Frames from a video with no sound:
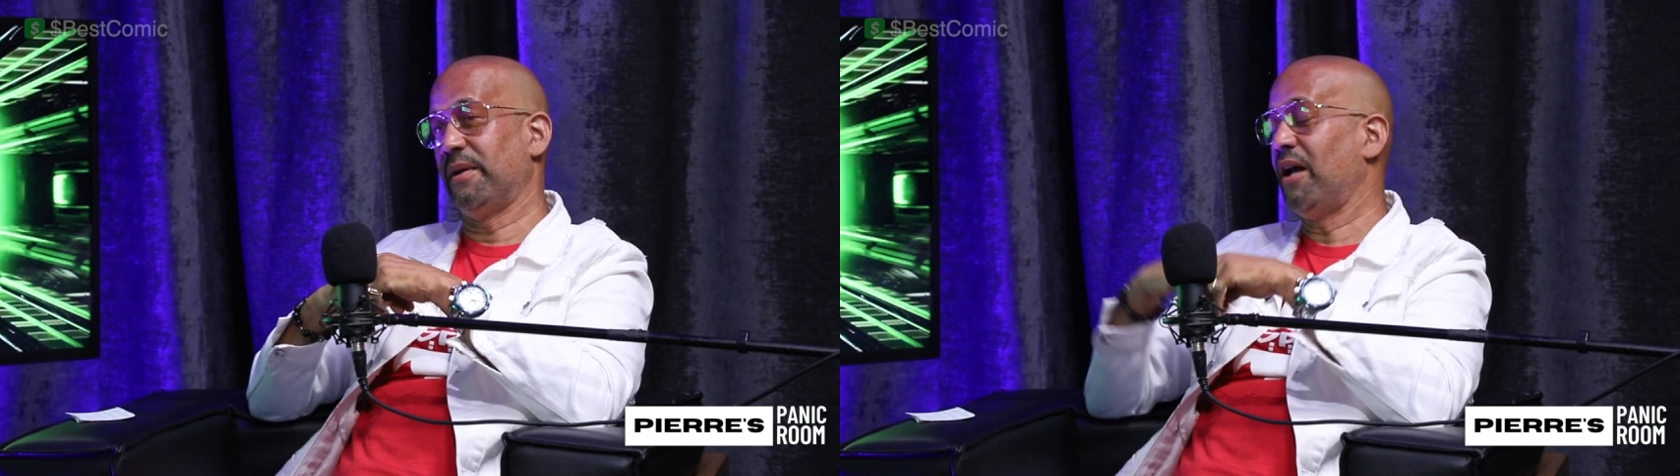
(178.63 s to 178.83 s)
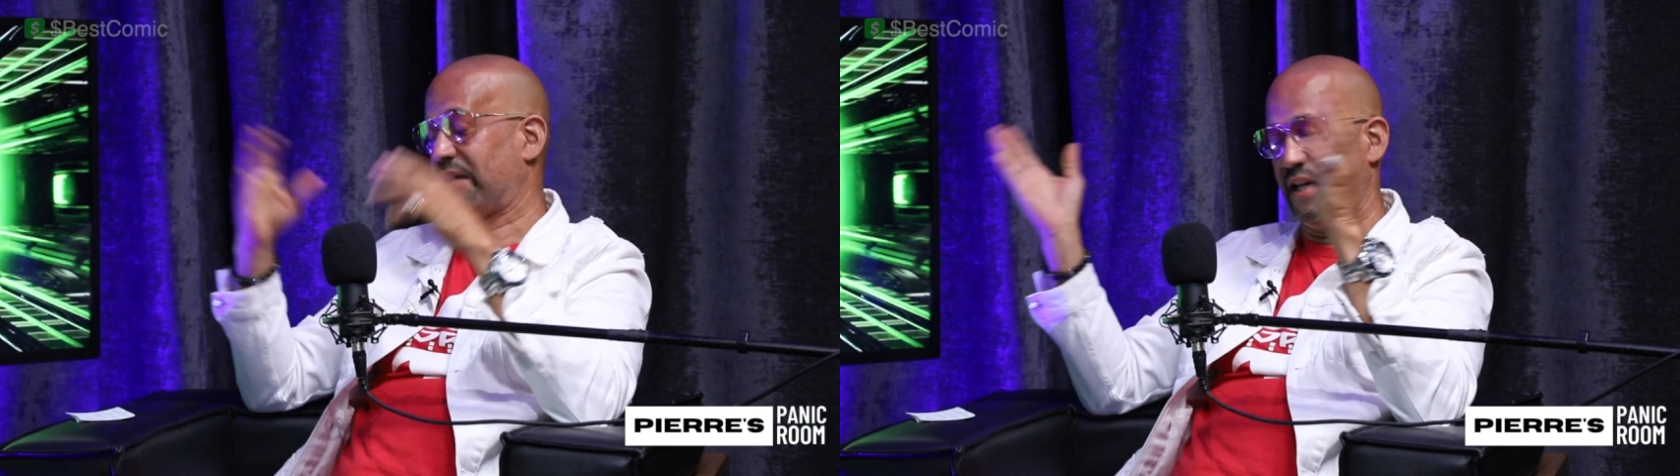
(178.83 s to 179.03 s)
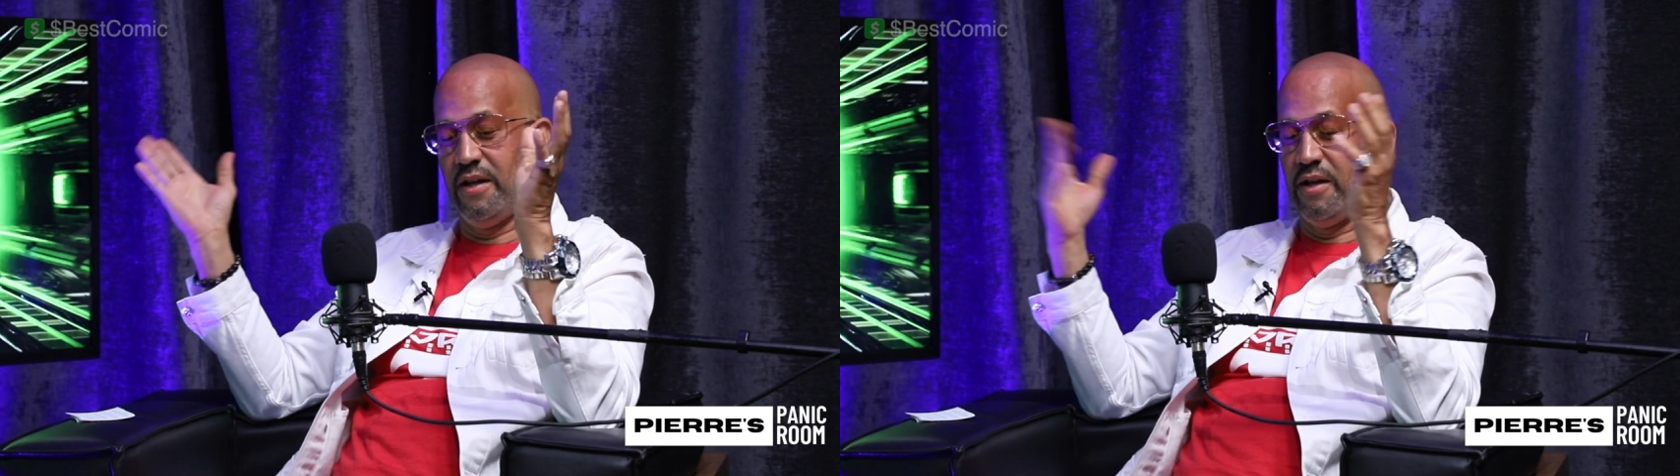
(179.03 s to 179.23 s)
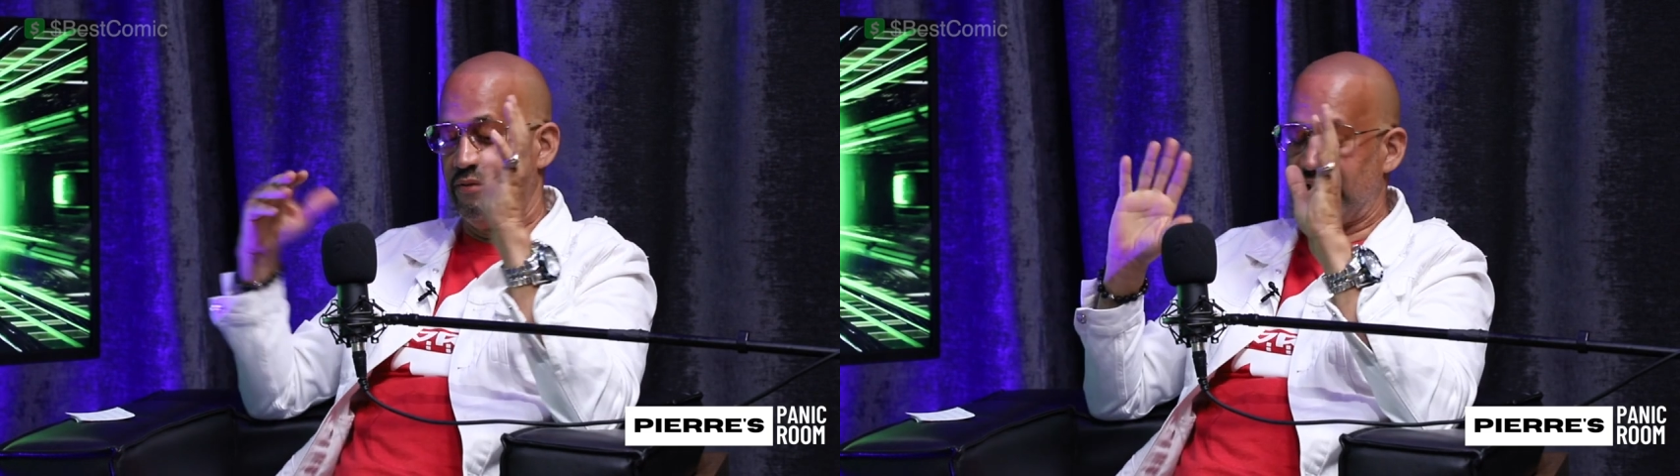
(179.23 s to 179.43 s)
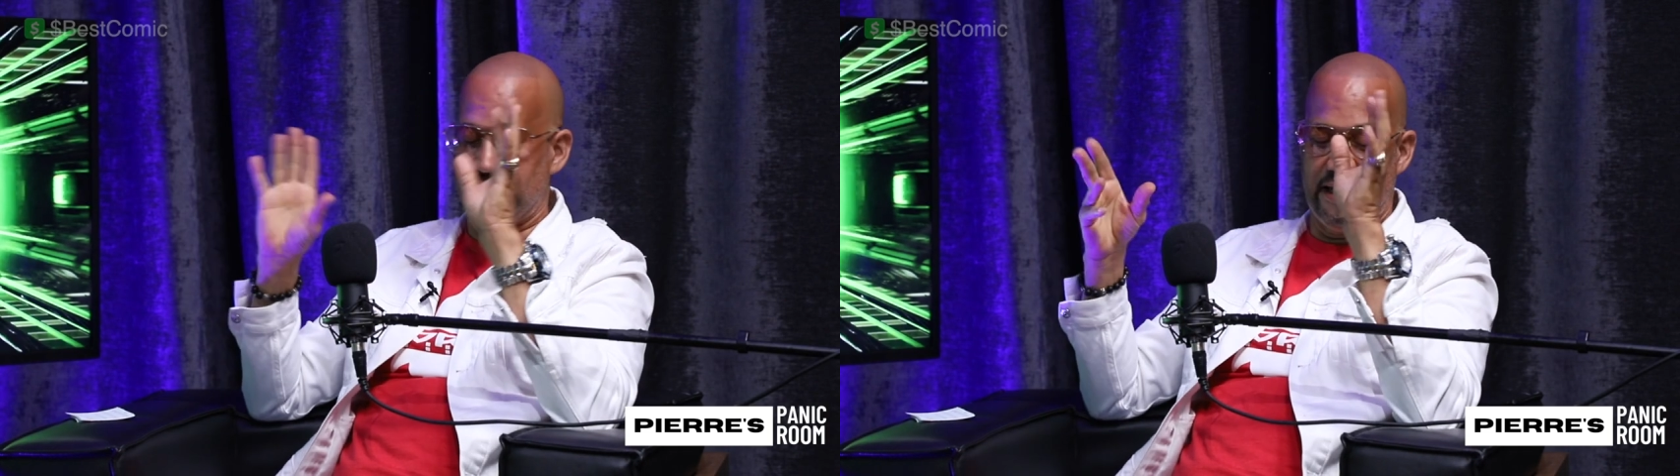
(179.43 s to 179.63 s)
But okay,
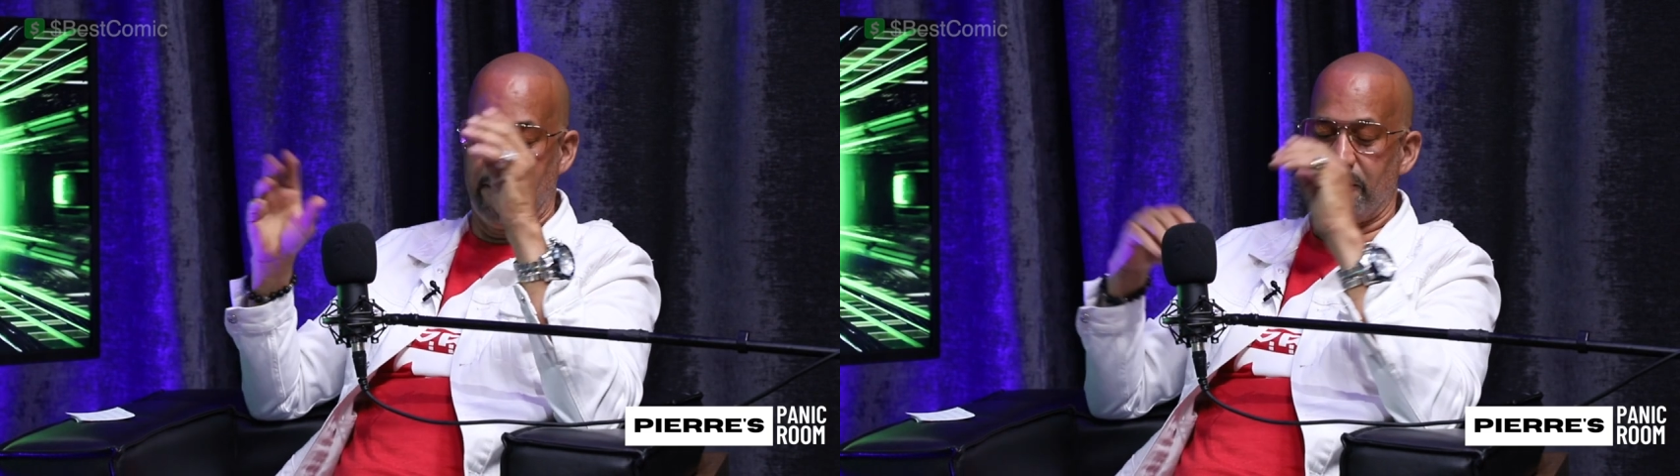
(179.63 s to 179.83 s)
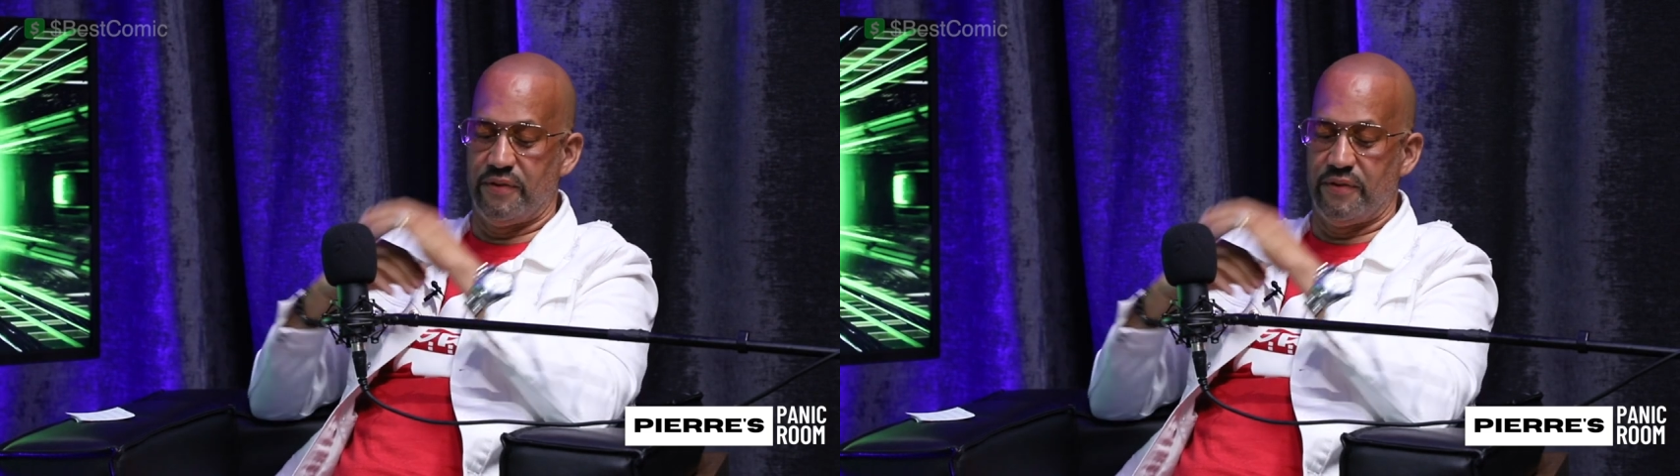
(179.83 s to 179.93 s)
forget that.